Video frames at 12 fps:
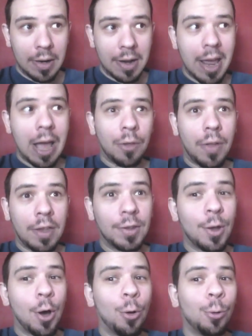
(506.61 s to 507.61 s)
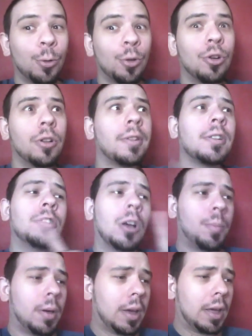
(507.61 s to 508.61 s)
Now there's the whole other
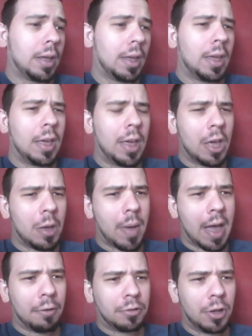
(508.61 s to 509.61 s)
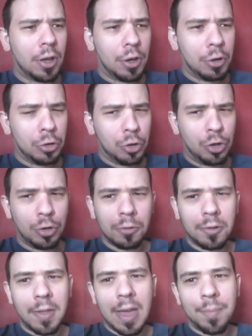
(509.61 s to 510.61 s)
topic about
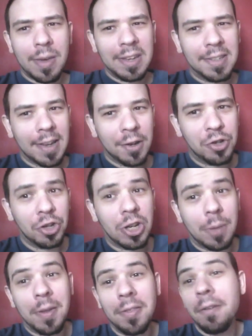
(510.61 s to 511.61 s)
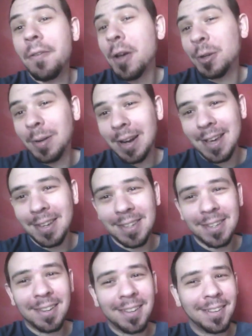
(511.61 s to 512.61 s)
should there be censorship in the first
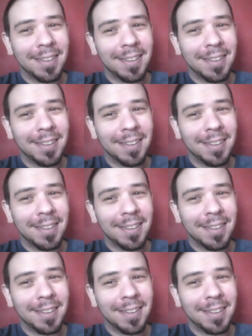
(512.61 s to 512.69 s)
place.